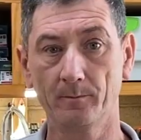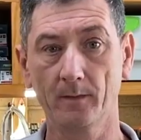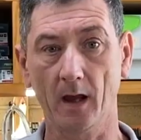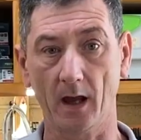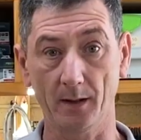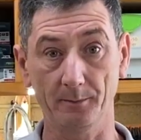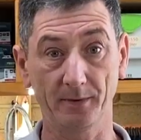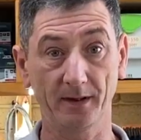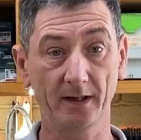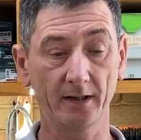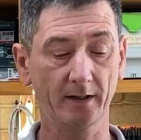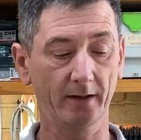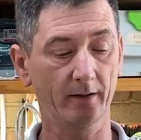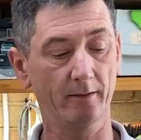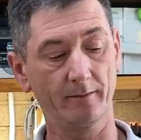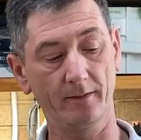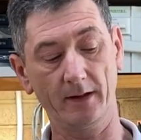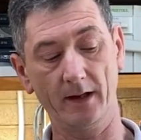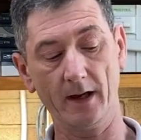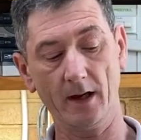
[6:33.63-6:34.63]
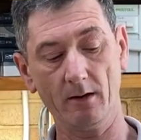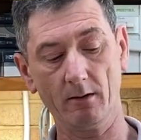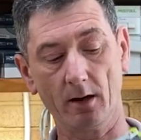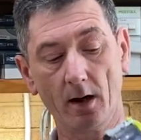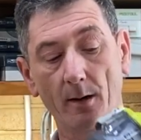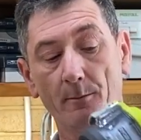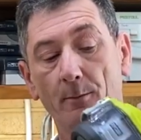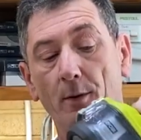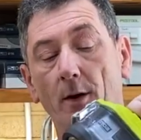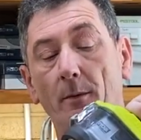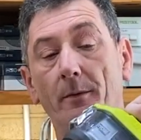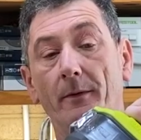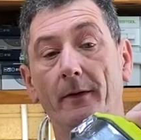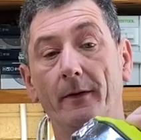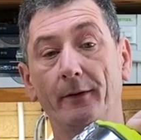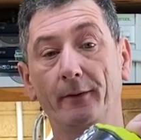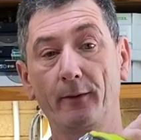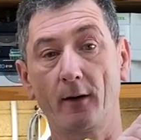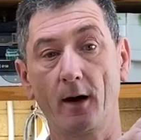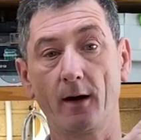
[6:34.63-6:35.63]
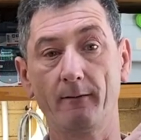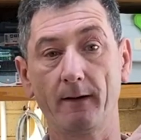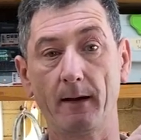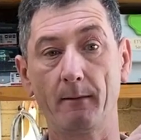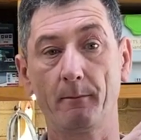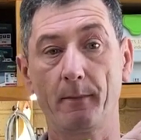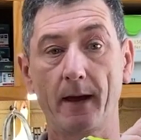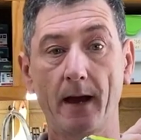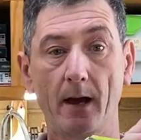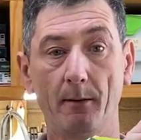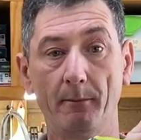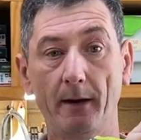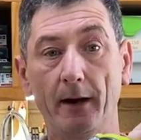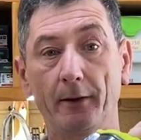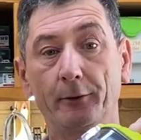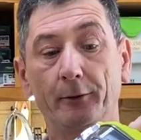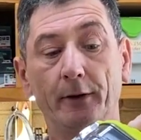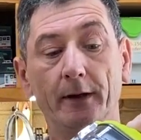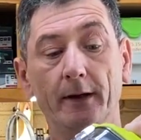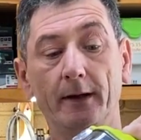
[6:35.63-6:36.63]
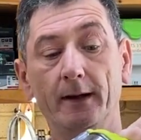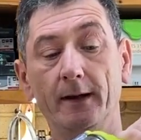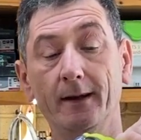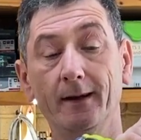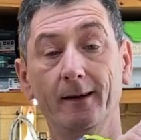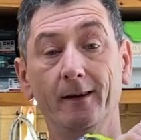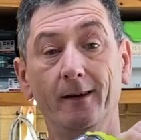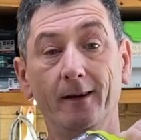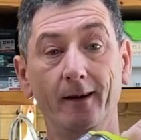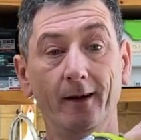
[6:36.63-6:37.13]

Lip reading: At the beginning of the video I popped this 5 amp hour battery in here